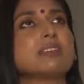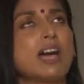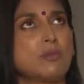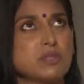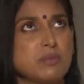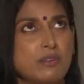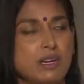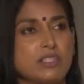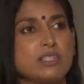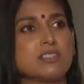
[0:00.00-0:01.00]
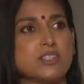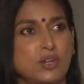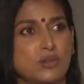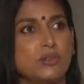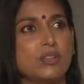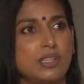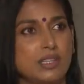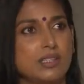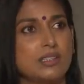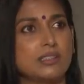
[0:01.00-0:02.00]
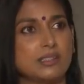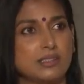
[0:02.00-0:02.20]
that was Mirash's show. And yeah. and